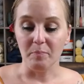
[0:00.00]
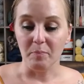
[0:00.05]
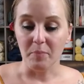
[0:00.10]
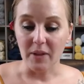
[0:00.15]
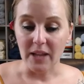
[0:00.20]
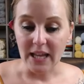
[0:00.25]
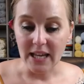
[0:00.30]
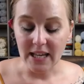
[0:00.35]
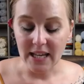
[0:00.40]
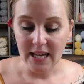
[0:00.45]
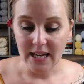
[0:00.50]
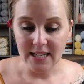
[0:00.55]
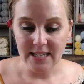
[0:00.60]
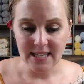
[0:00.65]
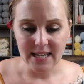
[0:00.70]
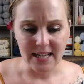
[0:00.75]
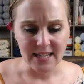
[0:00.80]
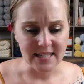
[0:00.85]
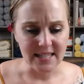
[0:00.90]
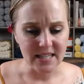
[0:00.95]
blankets
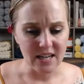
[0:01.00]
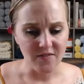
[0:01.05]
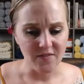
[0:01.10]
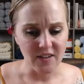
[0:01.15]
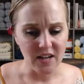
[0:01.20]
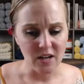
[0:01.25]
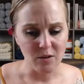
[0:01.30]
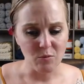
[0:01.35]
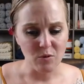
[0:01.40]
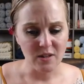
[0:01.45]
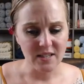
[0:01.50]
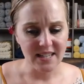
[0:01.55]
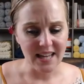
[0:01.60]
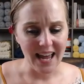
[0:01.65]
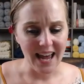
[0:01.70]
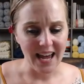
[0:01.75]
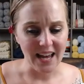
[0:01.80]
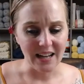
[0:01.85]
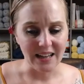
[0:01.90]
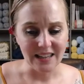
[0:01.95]
and stuffed animals that
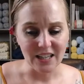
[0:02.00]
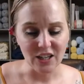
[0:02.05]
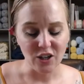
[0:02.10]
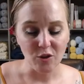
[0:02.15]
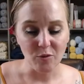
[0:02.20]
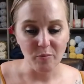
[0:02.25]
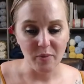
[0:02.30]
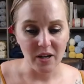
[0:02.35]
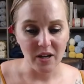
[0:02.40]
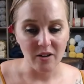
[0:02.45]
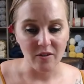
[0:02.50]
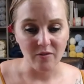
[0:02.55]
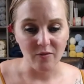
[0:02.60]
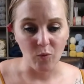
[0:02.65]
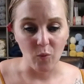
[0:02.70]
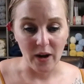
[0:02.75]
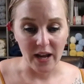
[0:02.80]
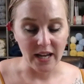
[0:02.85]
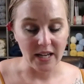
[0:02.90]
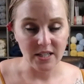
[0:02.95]
had a little bit of
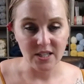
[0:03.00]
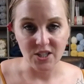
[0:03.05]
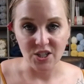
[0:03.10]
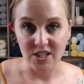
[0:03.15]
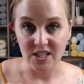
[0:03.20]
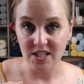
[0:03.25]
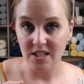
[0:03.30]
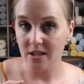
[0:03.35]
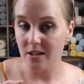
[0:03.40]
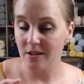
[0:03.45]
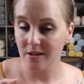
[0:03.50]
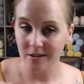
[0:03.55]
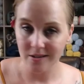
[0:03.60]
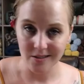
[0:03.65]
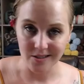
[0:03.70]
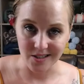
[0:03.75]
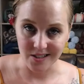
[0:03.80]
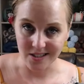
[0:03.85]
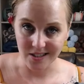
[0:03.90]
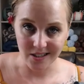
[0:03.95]
weight, just,
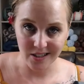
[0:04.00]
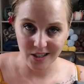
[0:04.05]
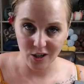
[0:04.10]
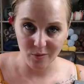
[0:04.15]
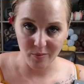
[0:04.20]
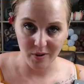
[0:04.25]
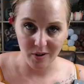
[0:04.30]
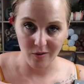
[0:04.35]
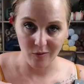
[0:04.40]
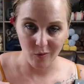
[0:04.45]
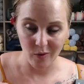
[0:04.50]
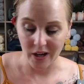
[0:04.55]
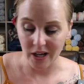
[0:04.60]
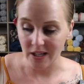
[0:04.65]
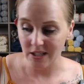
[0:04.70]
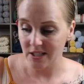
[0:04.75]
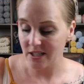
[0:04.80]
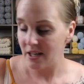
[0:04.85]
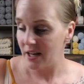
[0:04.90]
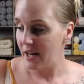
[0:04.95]
just a little bit of
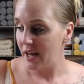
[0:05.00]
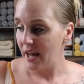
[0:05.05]
weight.